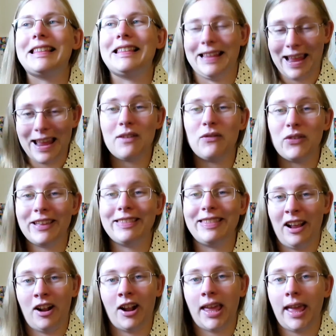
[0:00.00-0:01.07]
saving
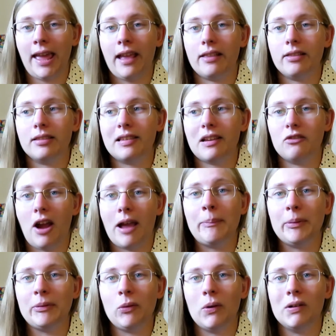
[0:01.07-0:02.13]
their kids right
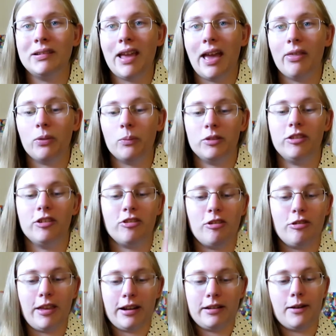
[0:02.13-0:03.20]
before death, where they're
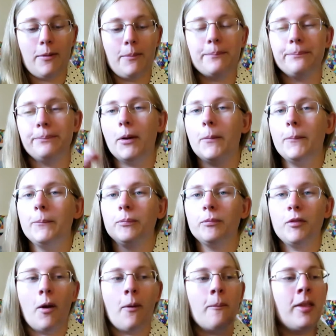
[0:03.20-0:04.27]
just like, nope, nope,
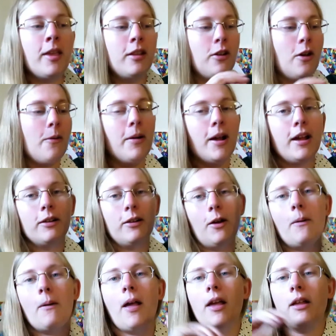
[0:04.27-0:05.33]
nope, nope,
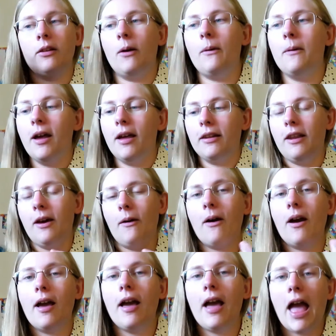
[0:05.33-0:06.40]
nope, nope, nope.